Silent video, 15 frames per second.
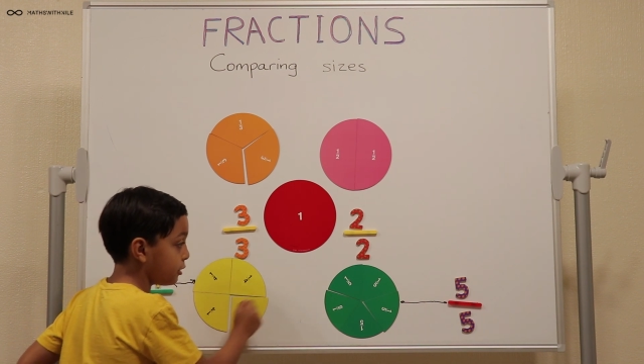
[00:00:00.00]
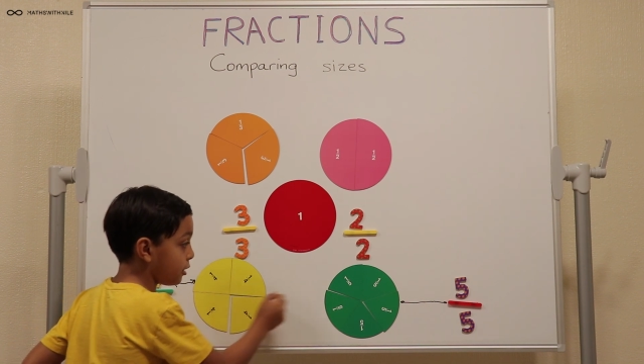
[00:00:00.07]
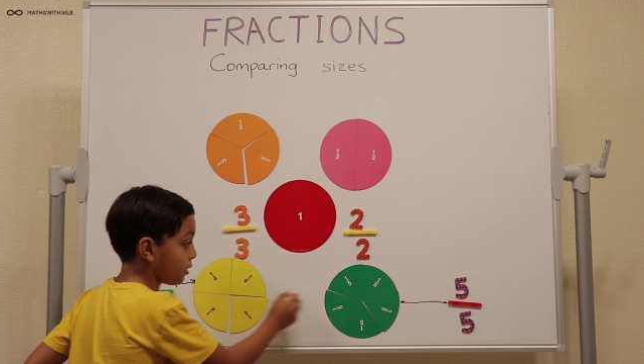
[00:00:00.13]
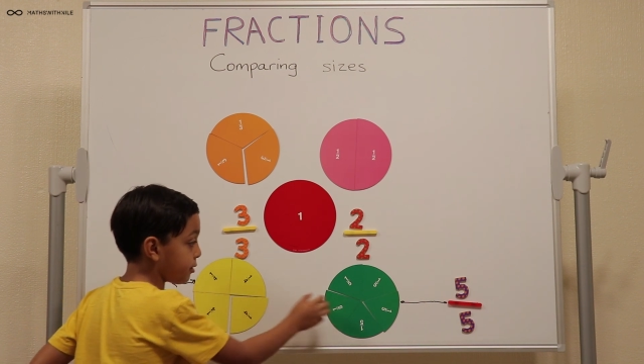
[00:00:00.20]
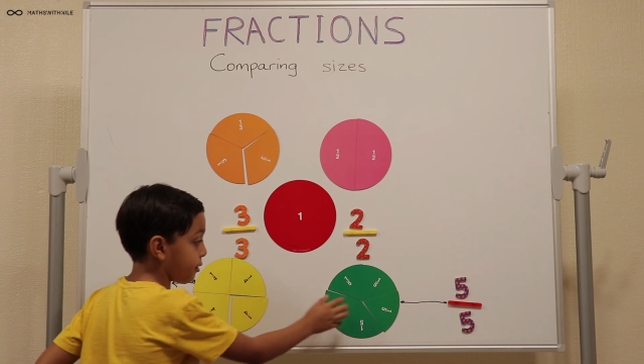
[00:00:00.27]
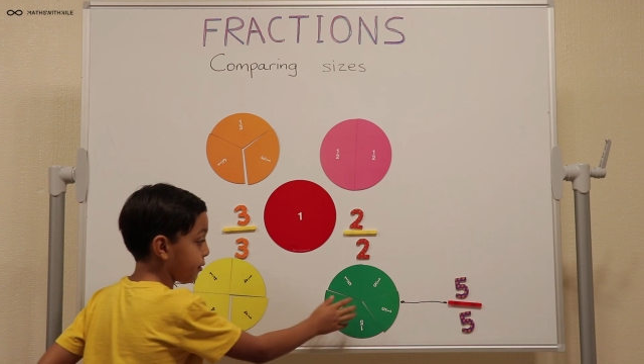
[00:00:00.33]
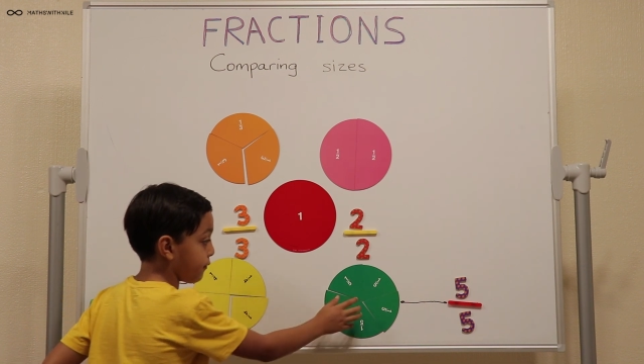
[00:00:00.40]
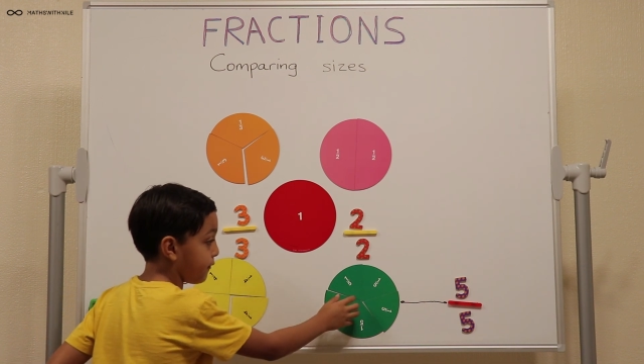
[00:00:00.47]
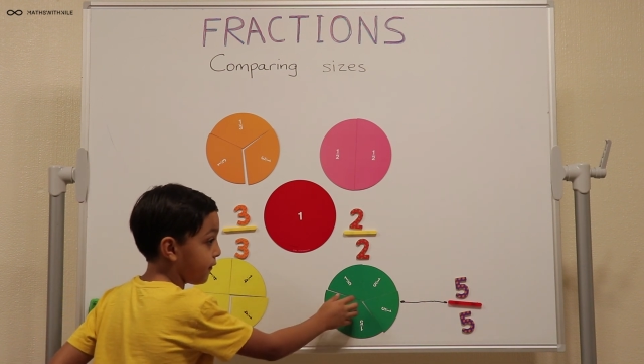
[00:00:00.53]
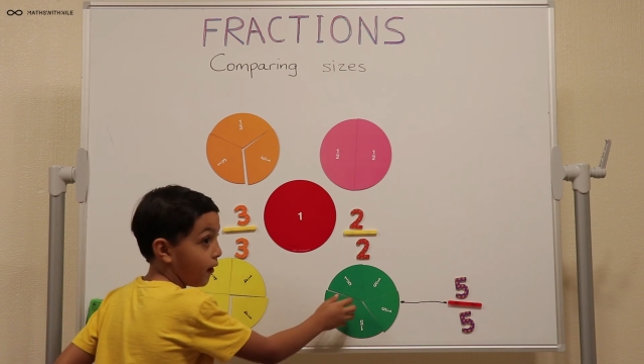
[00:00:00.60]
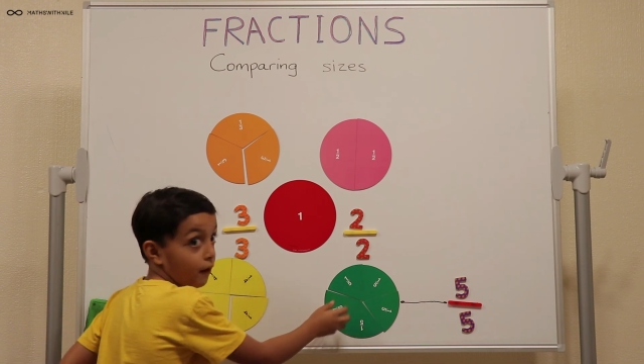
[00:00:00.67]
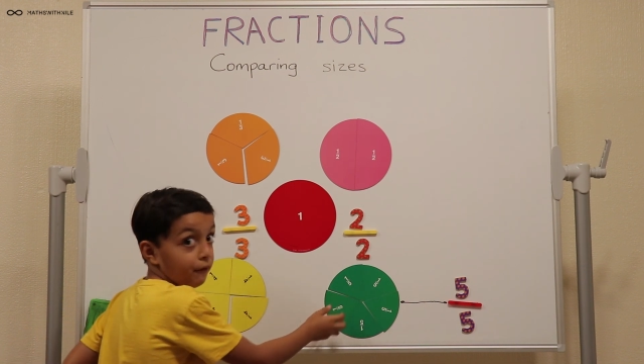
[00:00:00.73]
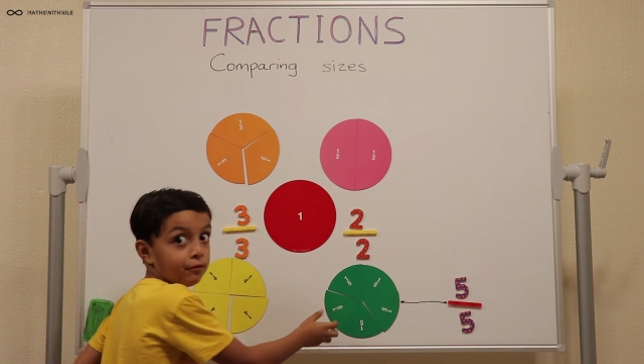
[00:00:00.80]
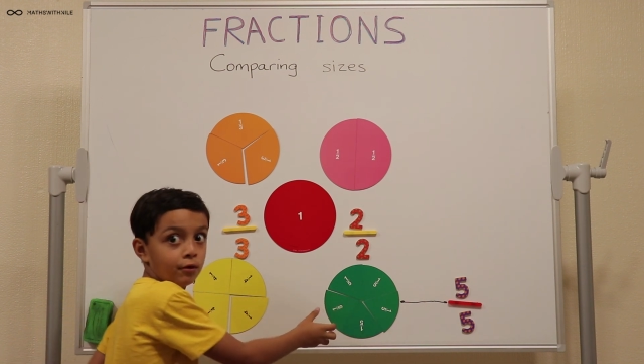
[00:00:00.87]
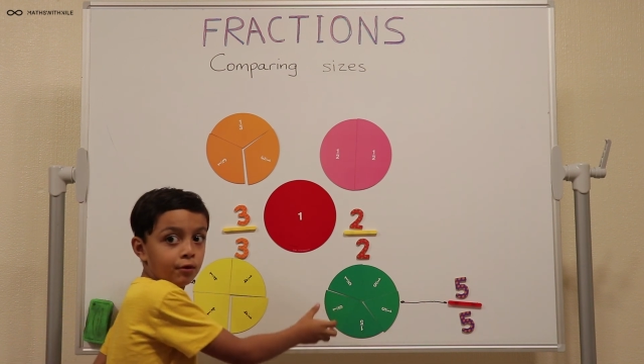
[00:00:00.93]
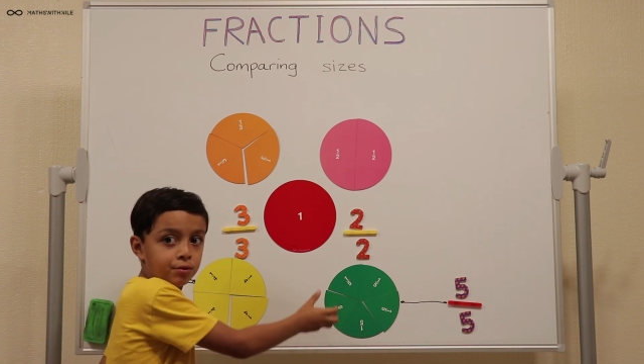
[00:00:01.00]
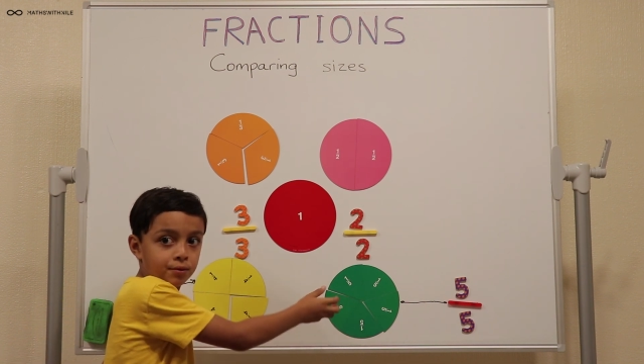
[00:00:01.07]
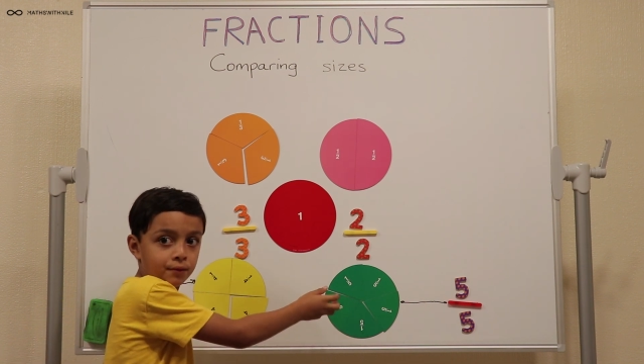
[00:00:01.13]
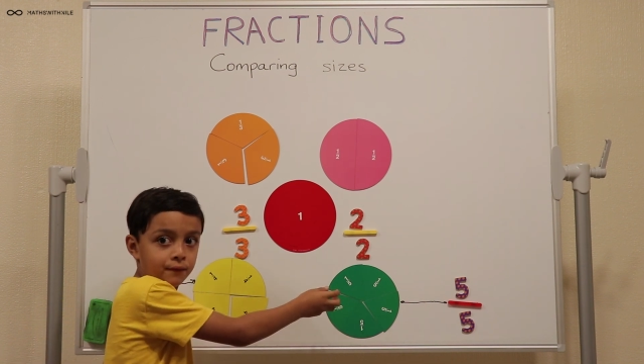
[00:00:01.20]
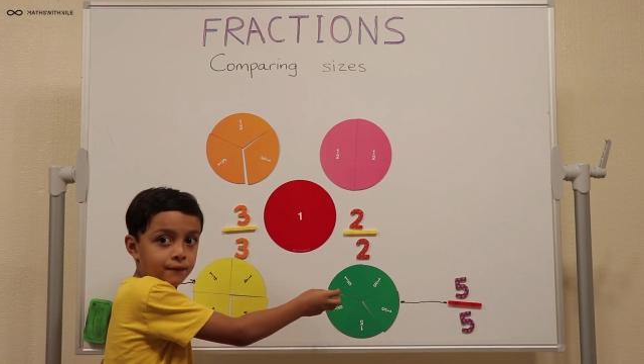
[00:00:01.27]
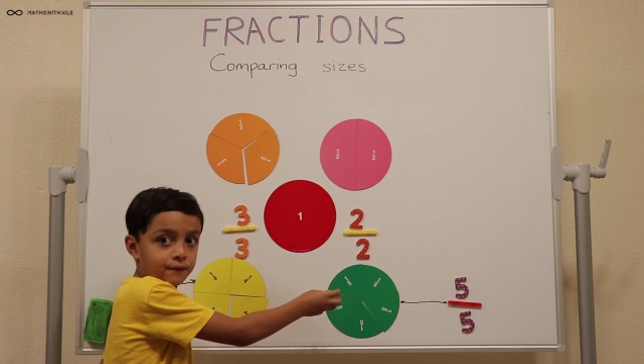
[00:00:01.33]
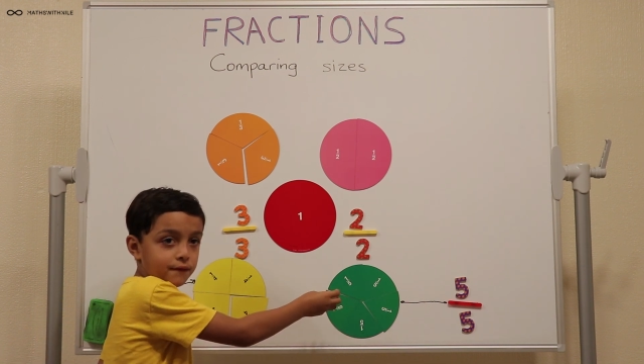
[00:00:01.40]
this is 5
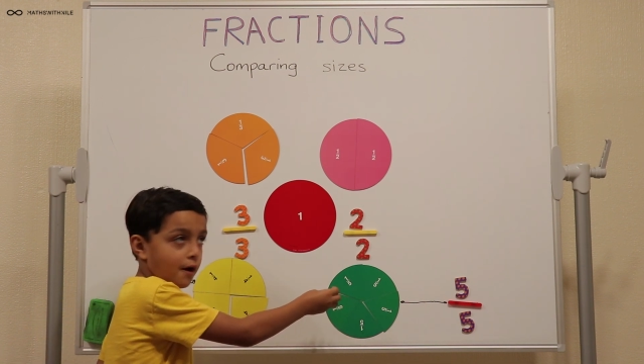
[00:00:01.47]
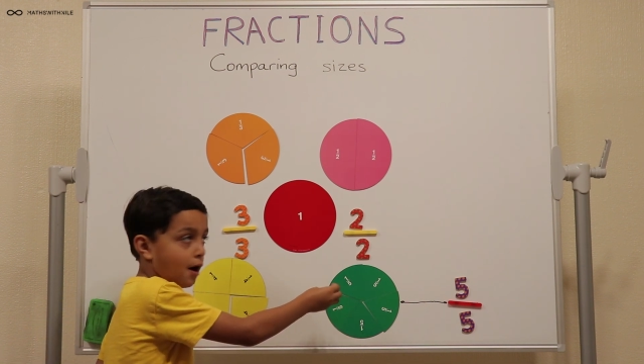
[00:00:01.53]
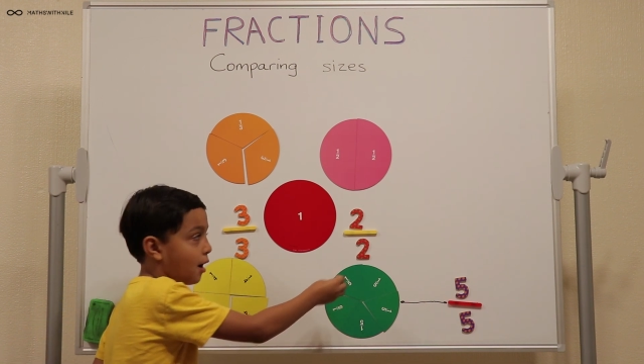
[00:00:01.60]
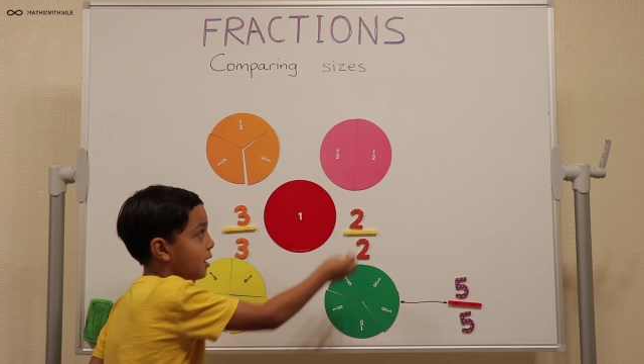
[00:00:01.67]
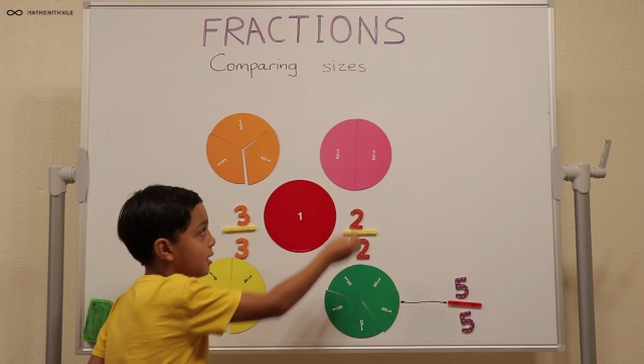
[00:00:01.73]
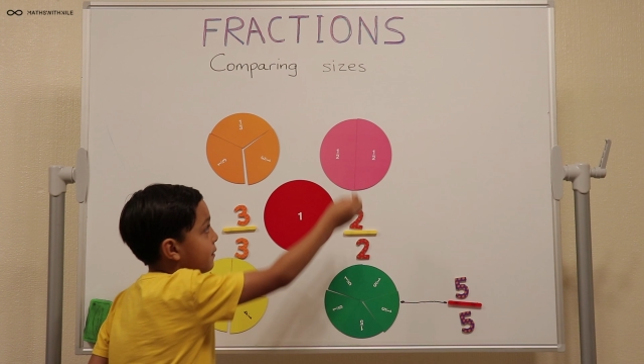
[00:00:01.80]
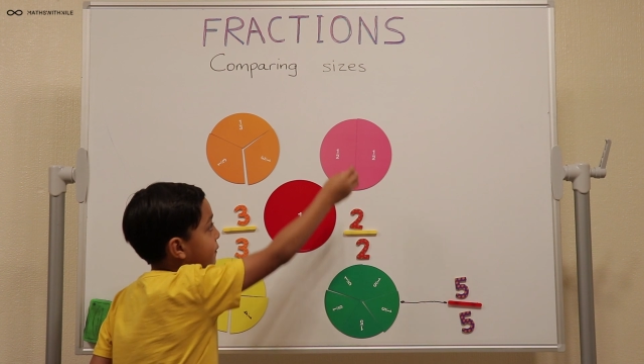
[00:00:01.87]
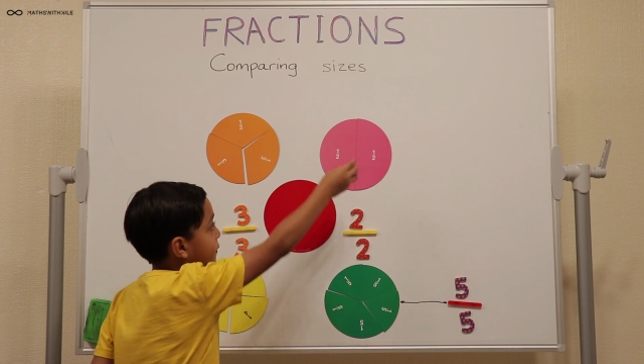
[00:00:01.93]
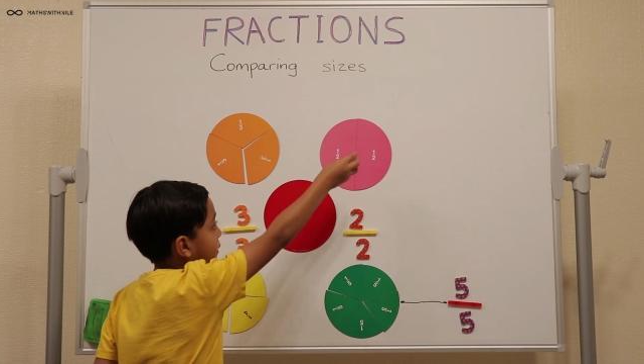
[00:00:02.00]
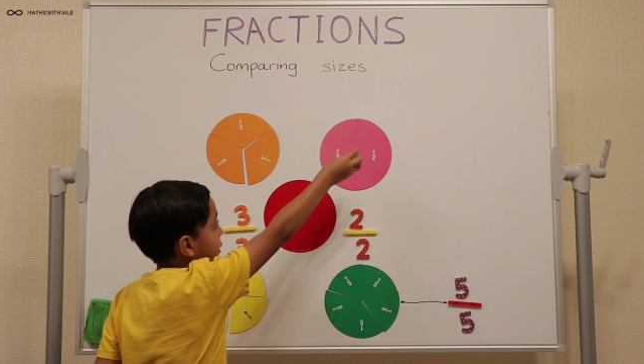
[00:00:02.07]
lots of 5,